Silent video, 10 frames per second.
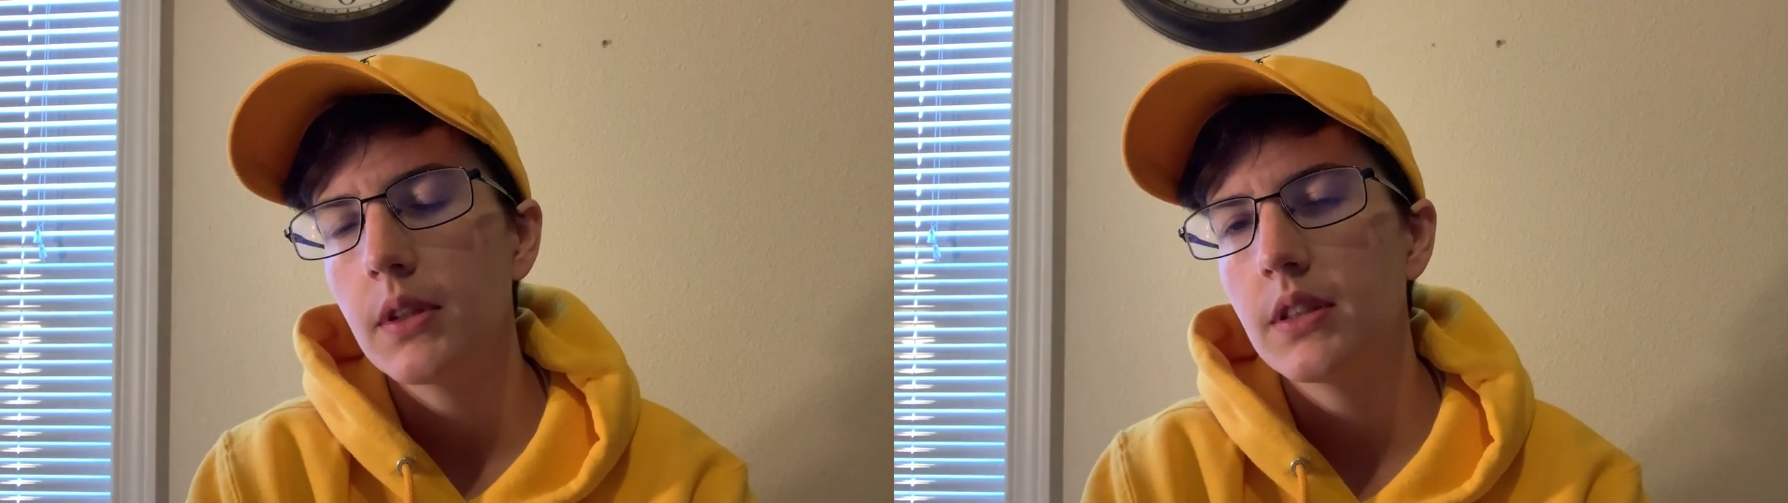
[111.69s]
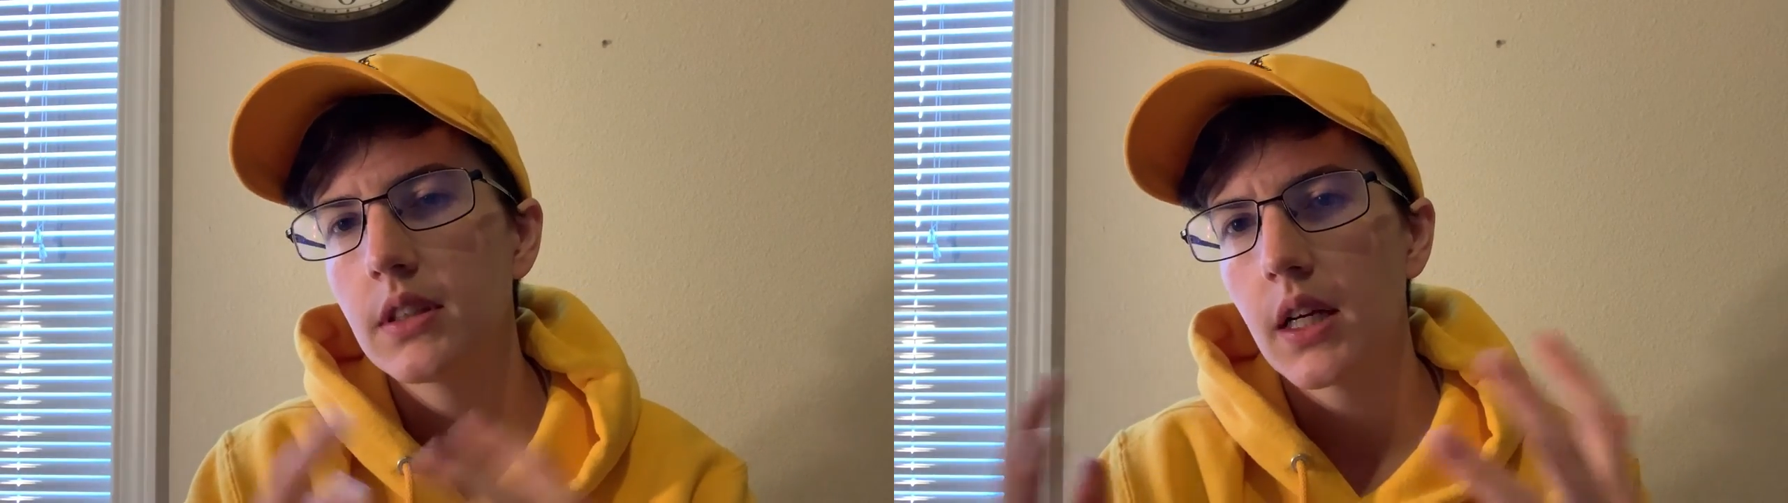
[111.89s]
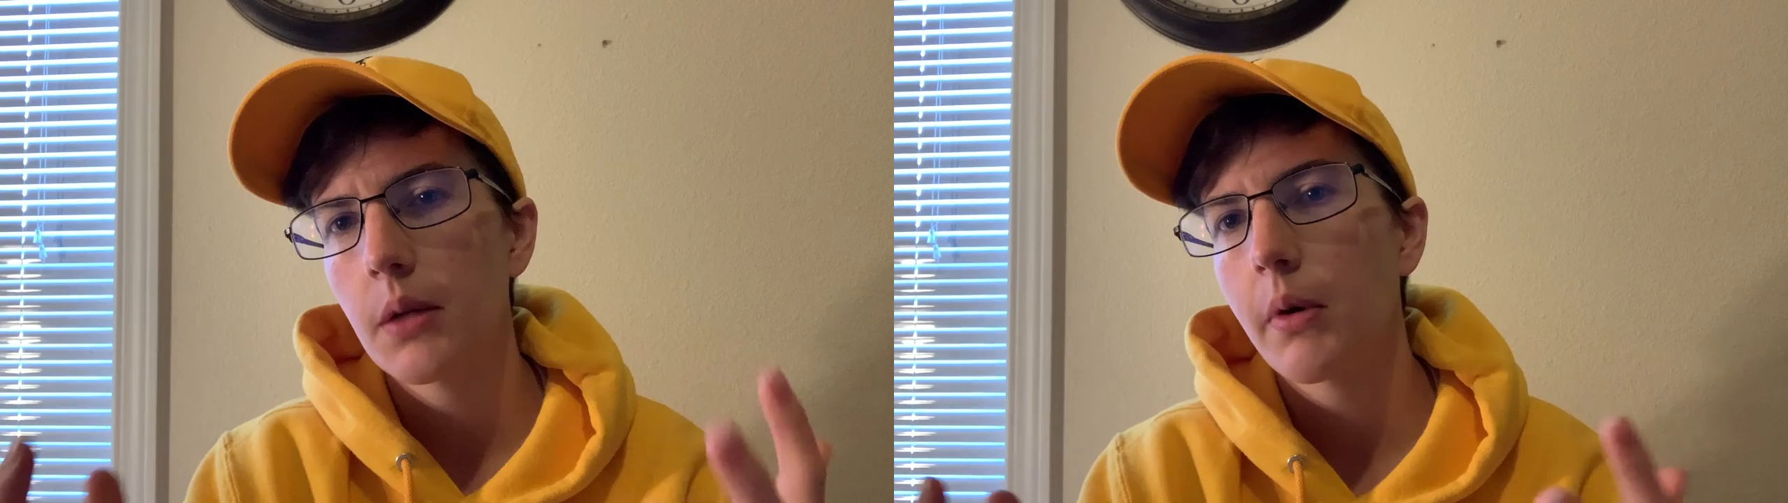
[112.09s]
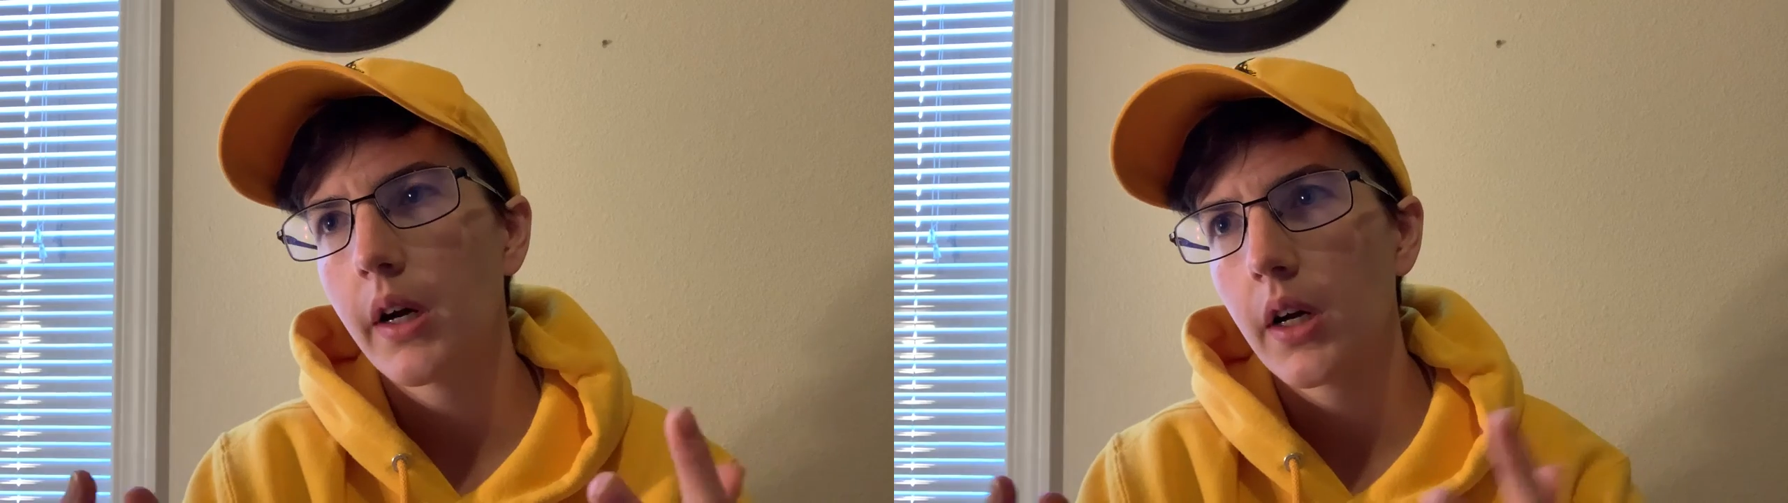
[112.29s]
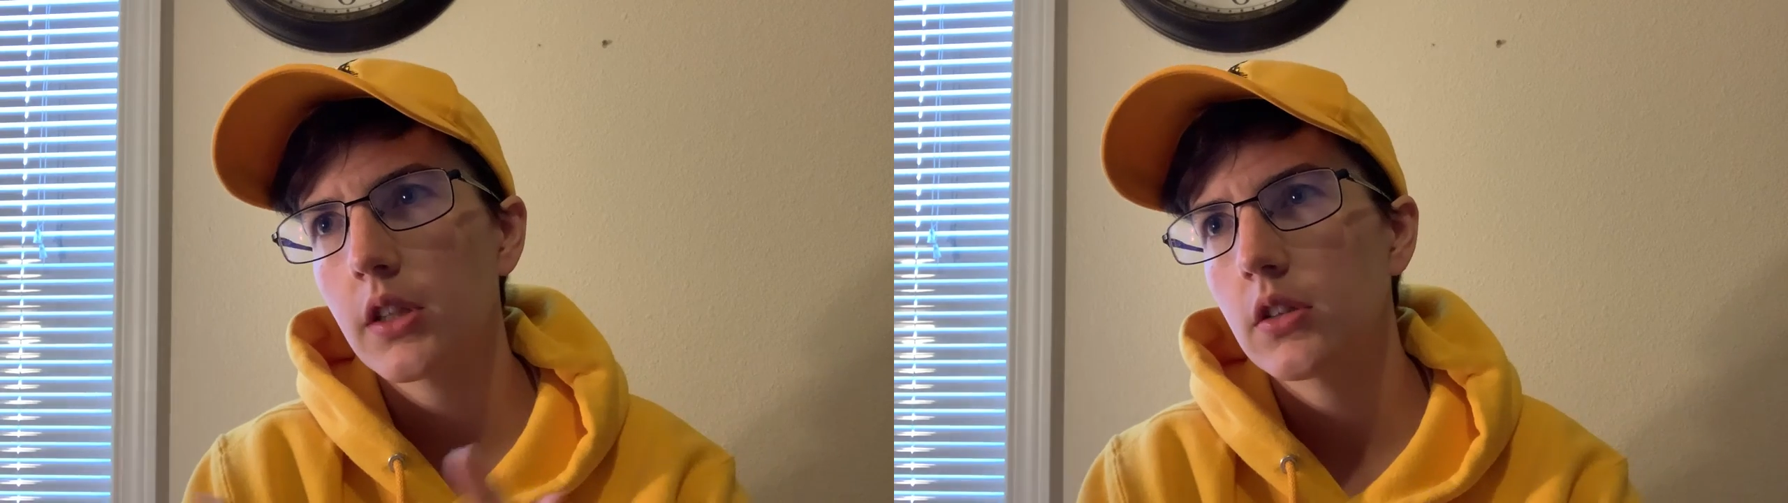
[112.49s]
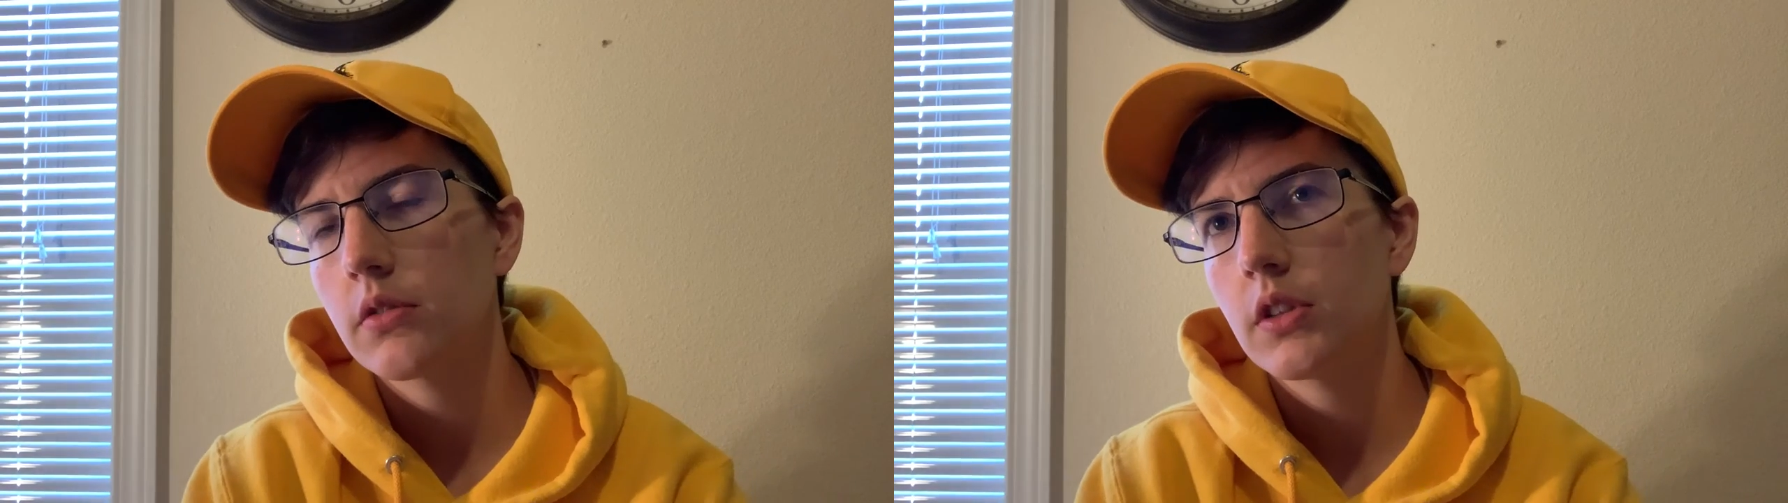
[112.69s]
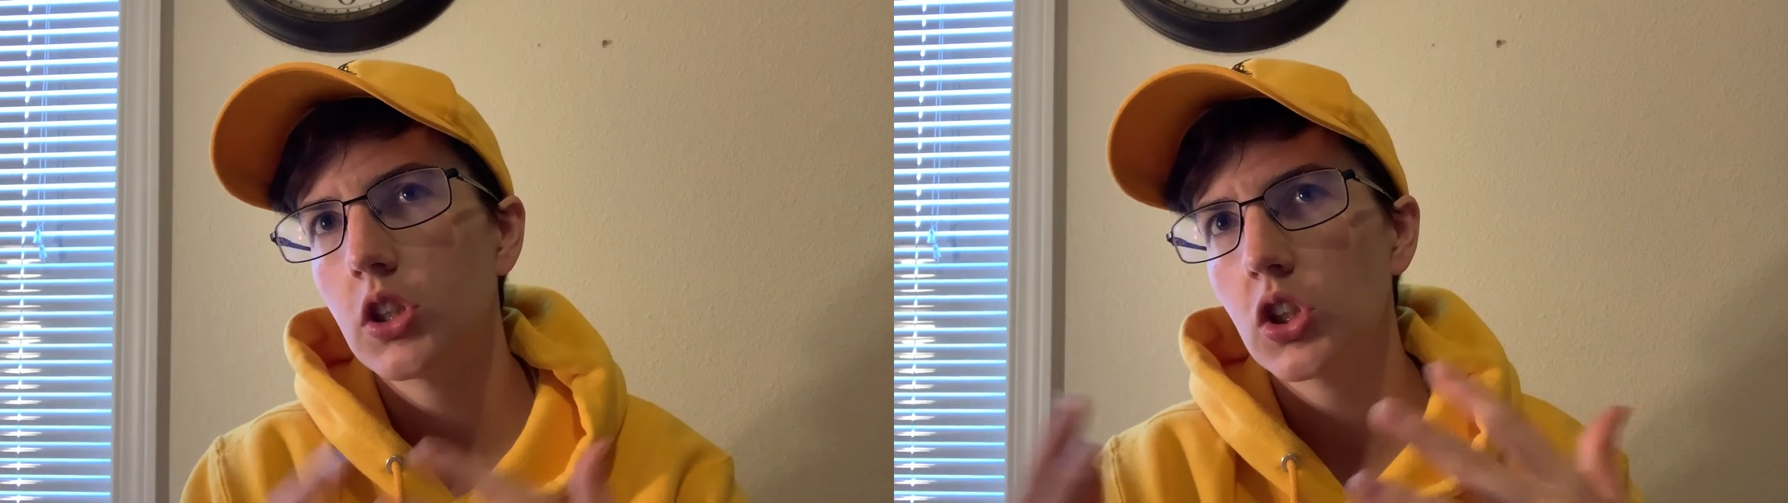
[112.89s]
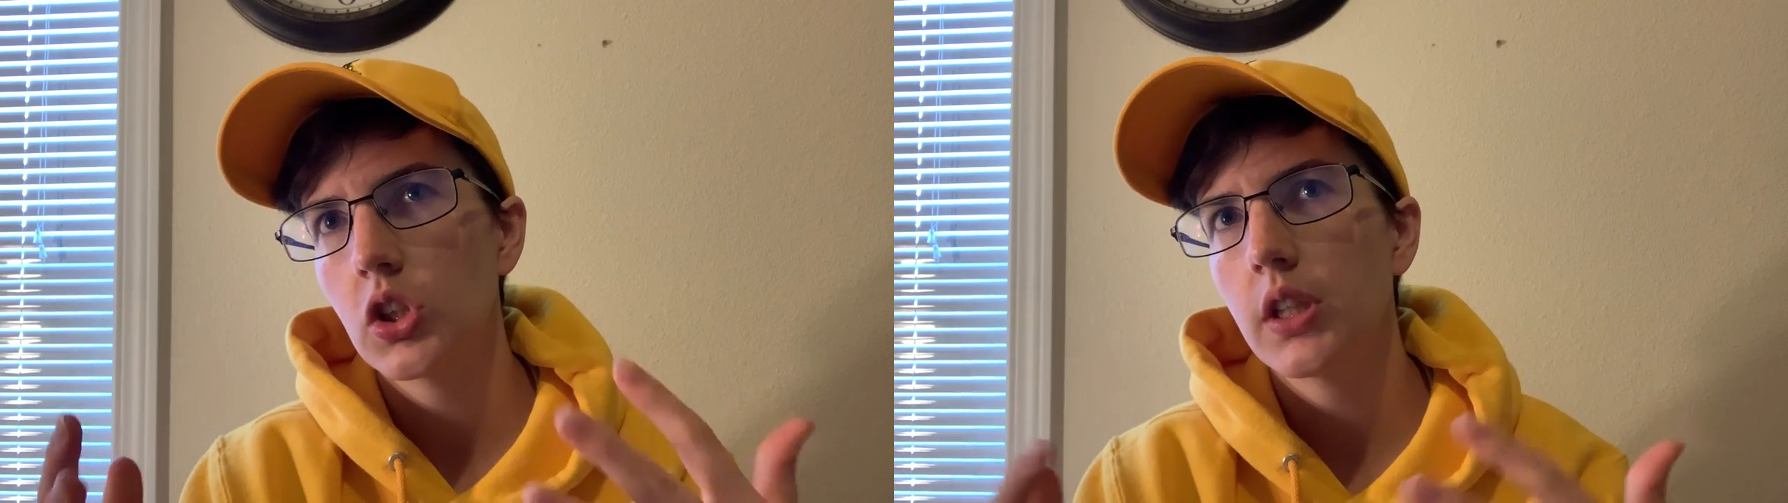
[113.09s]
study binocular
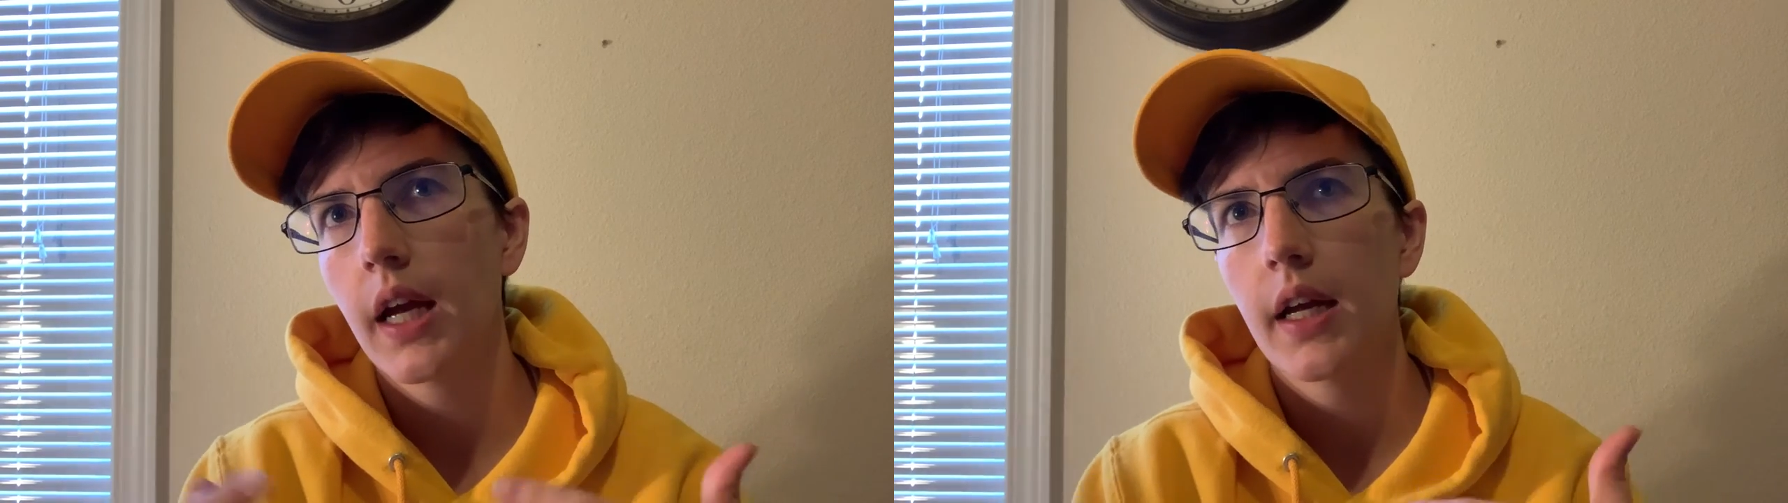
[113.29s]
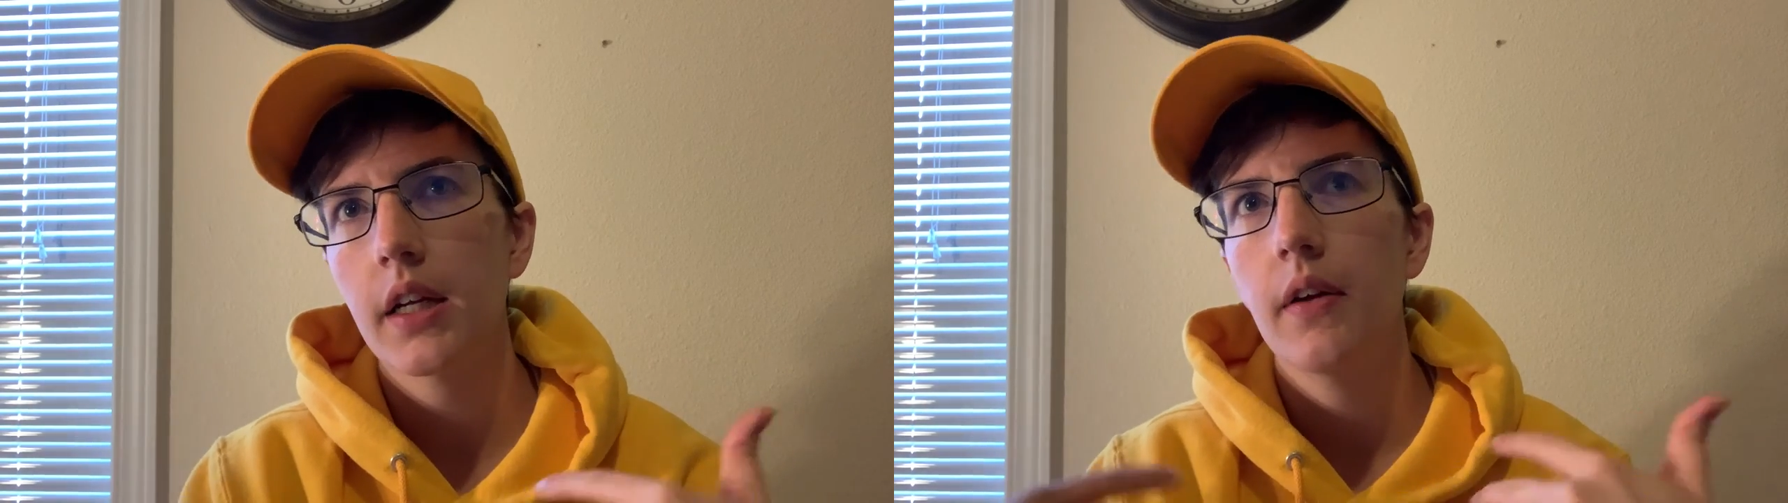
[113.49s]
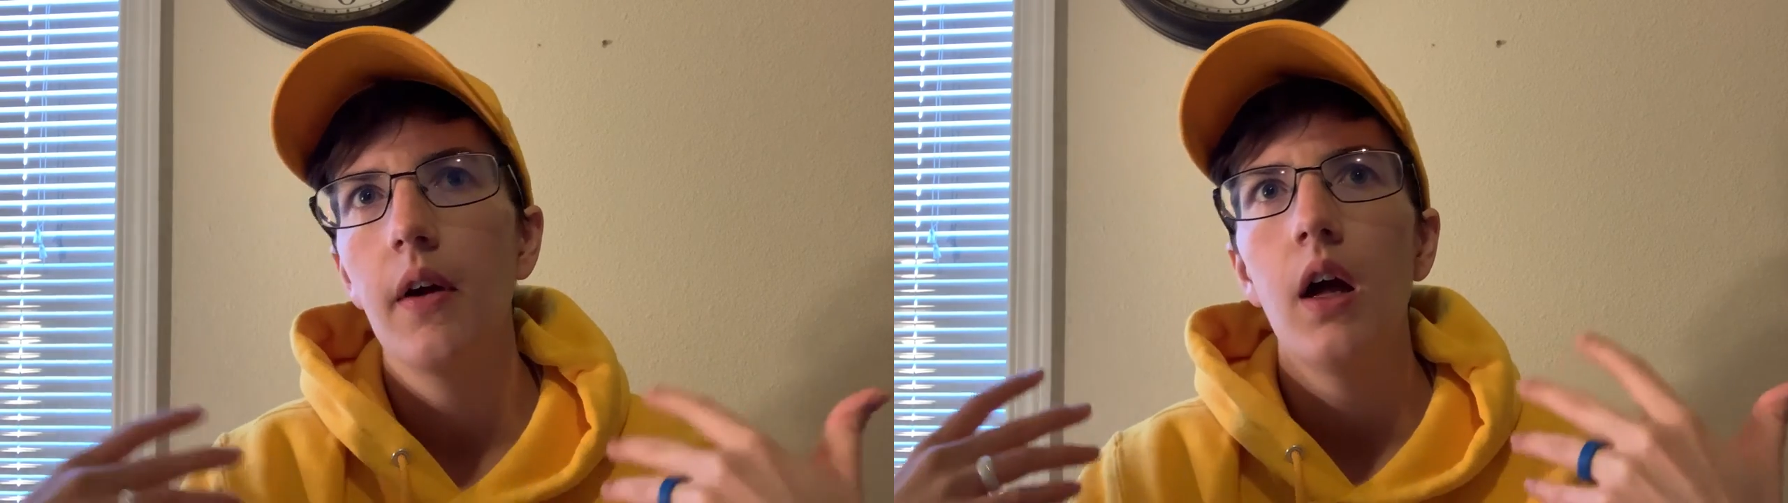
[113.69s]
vision look at it